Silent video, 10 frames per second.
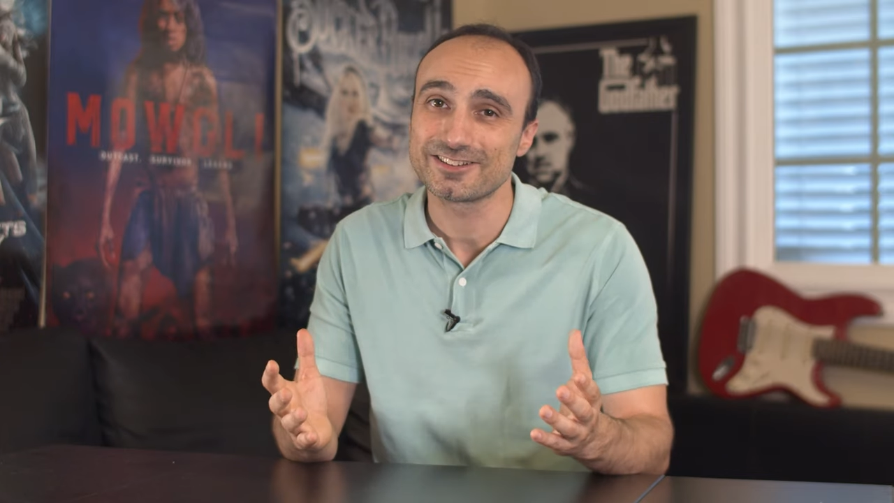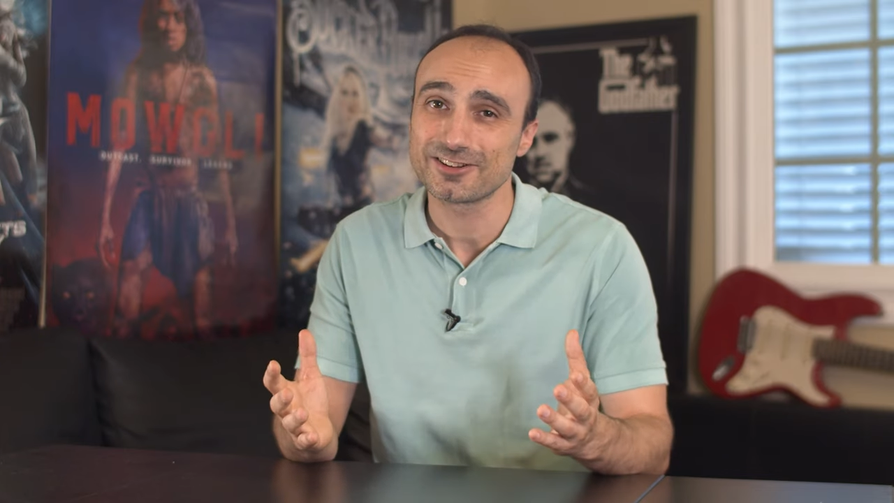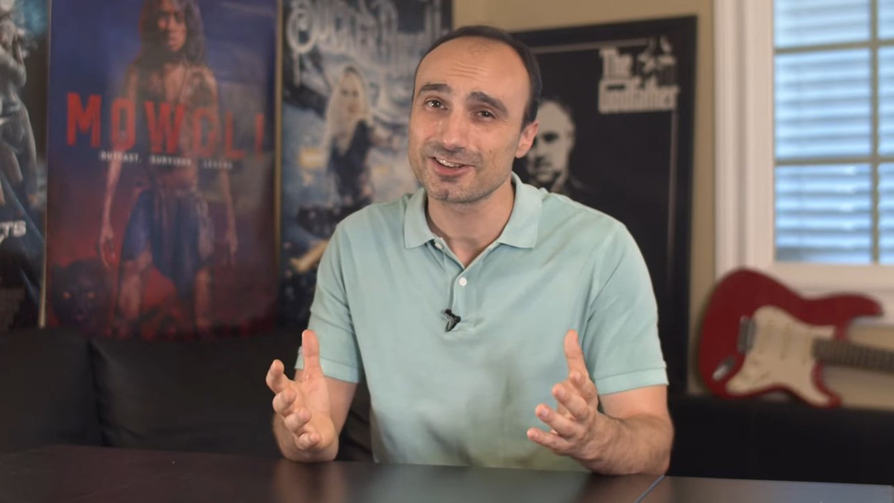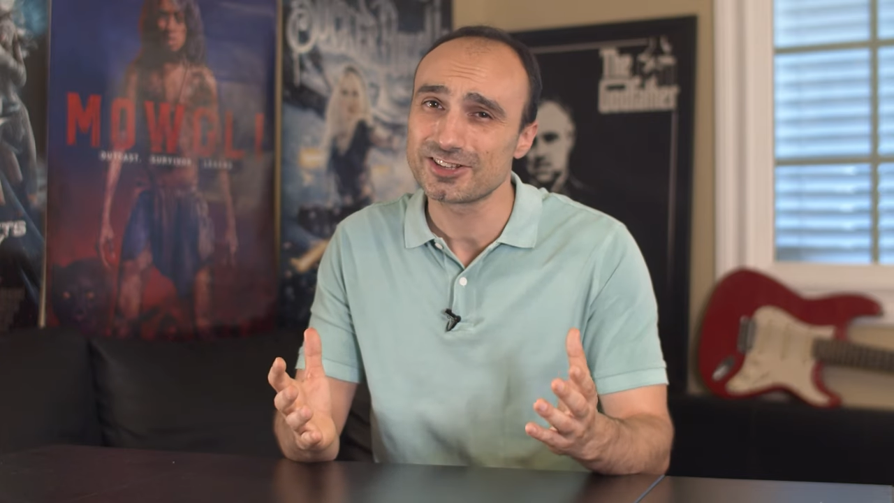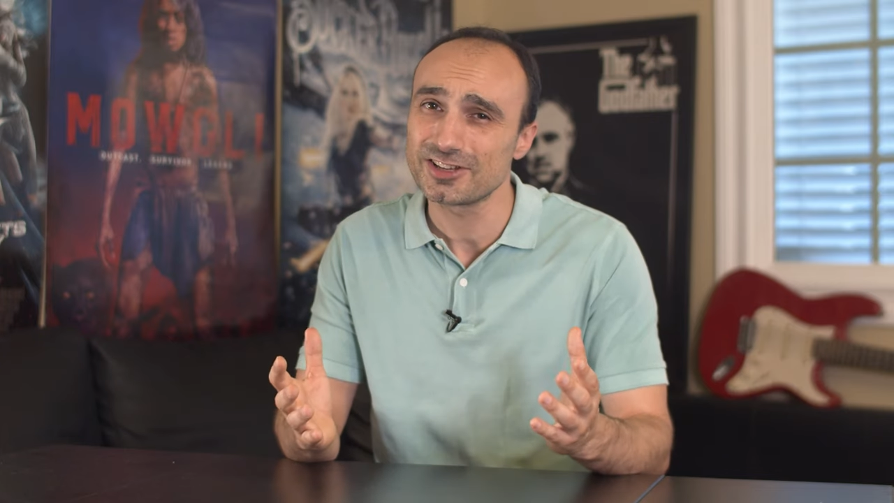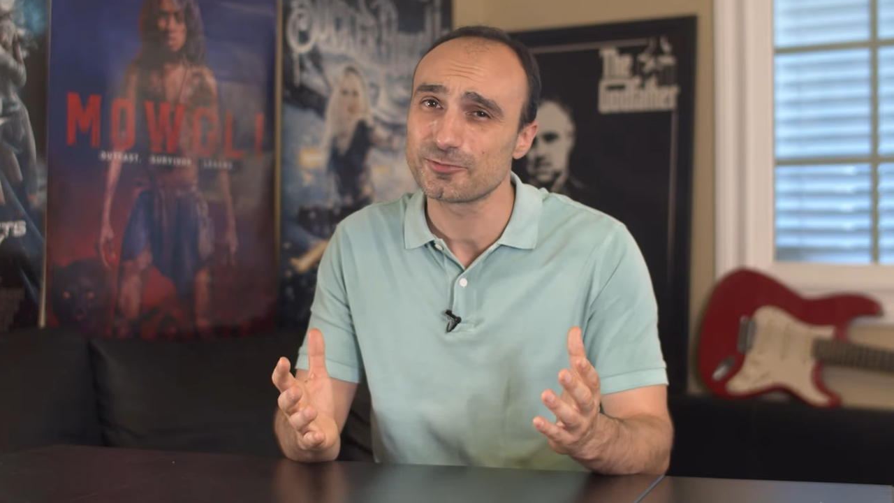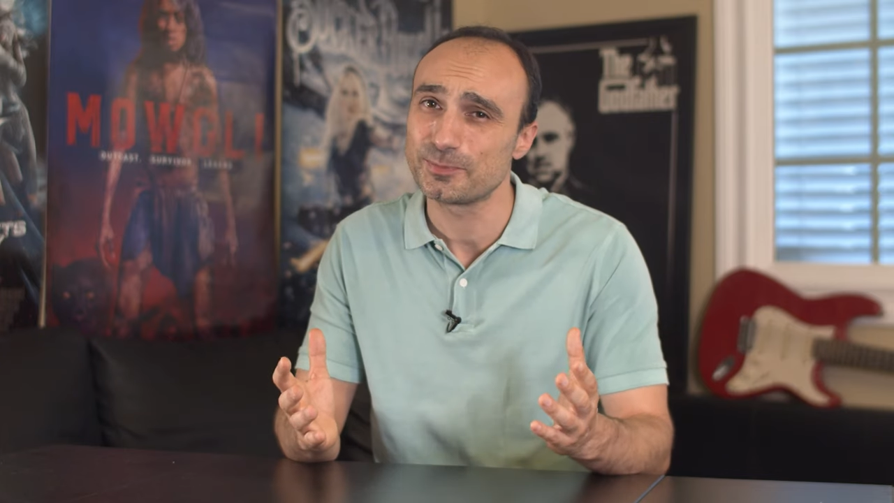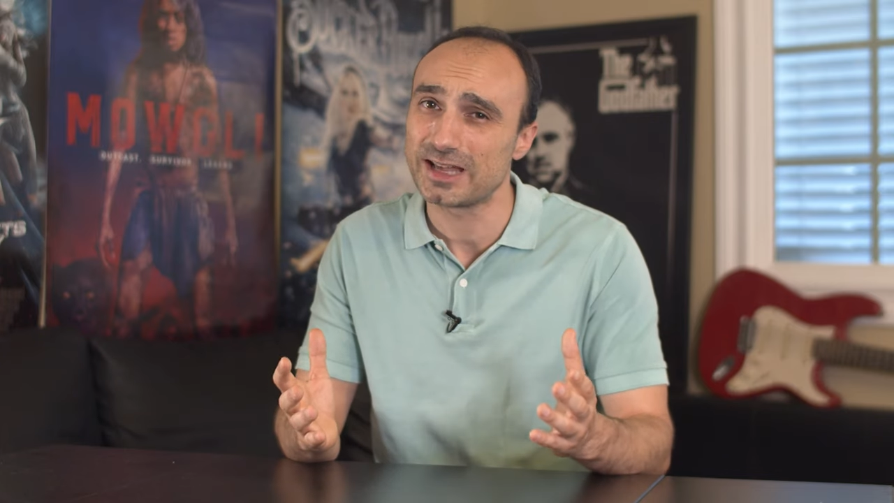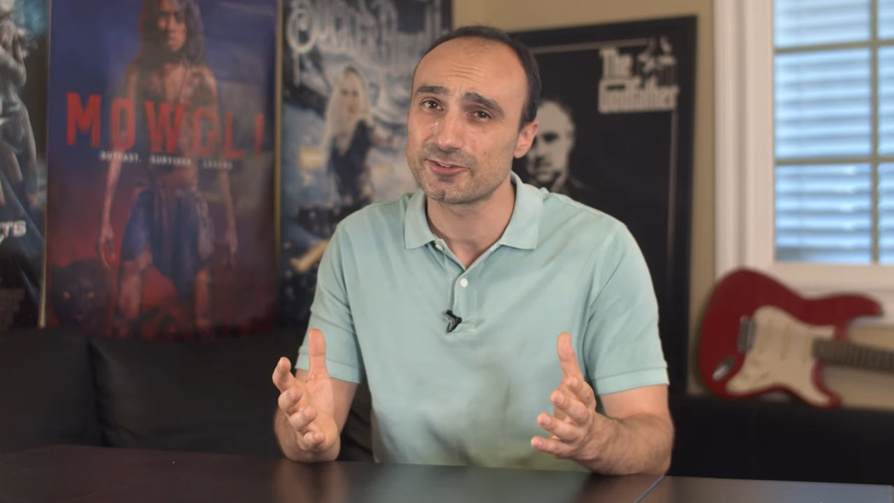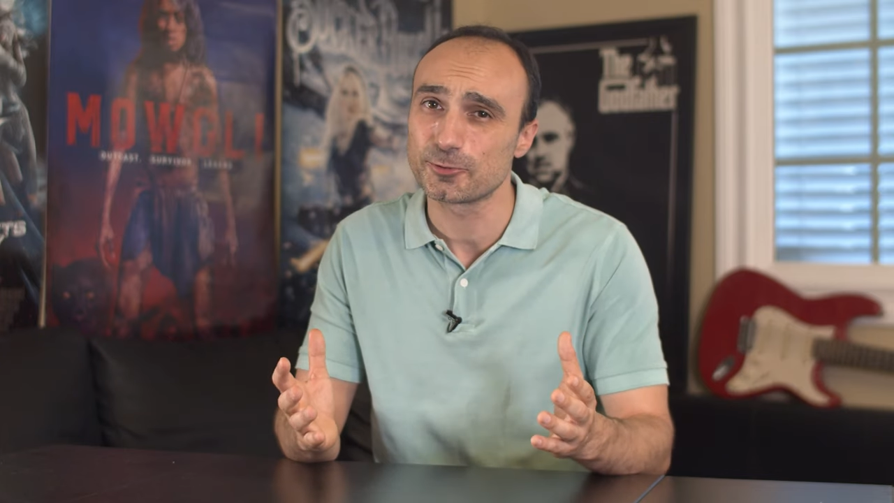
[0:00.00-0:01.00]
there are a ton of
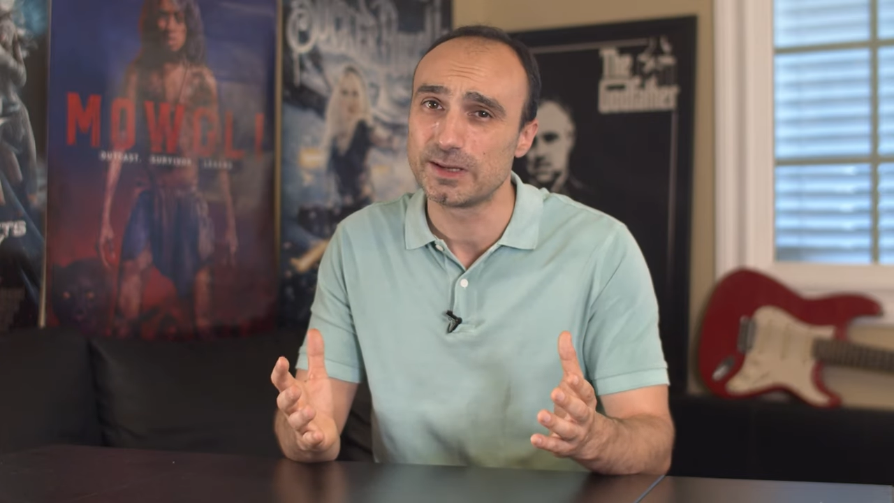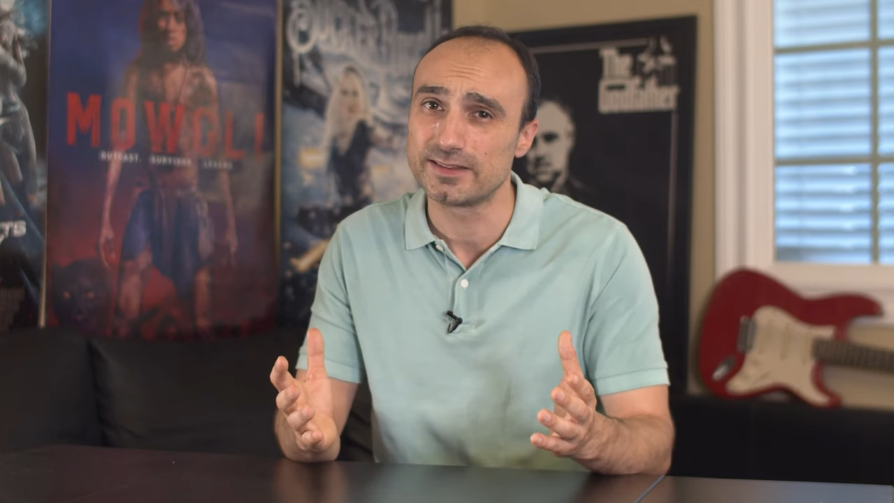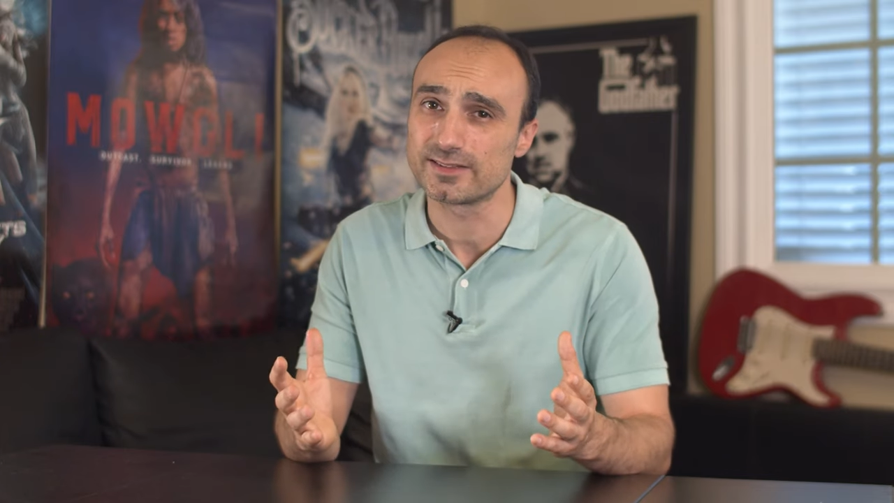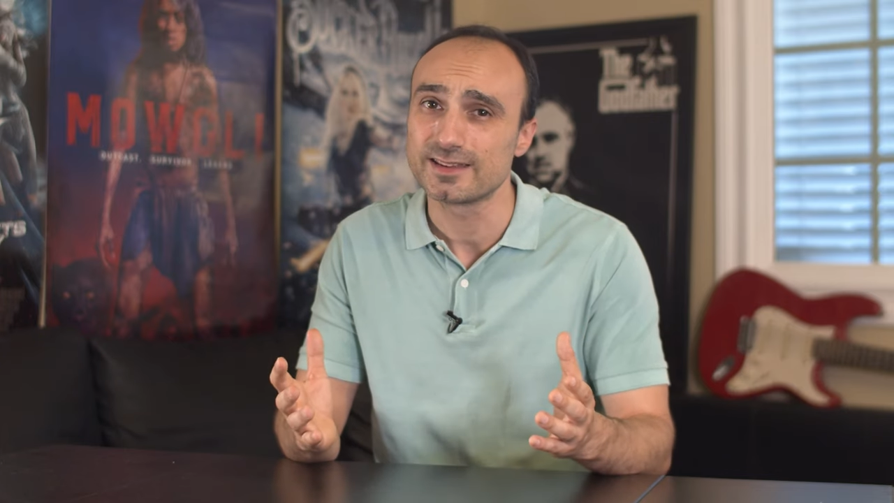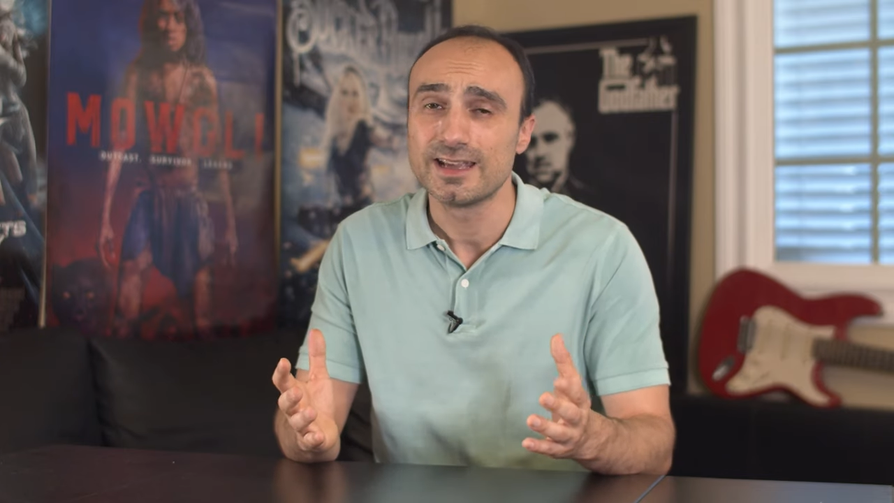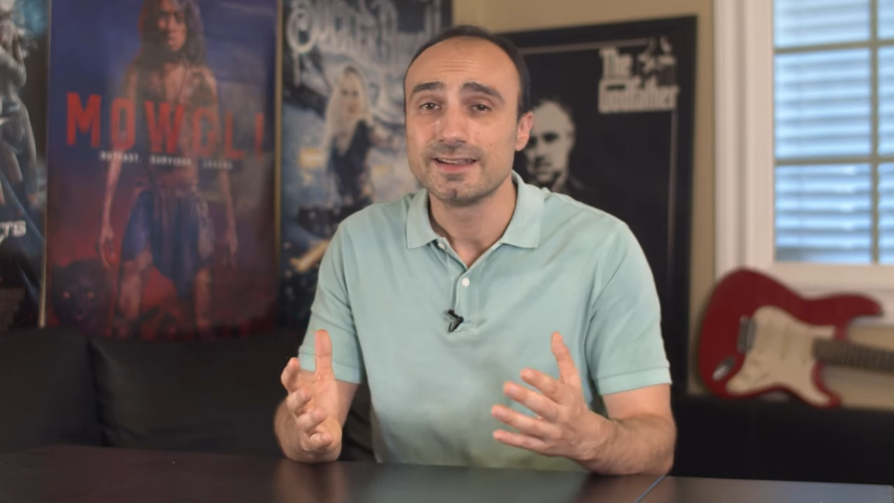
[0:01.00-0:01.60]
masterpieces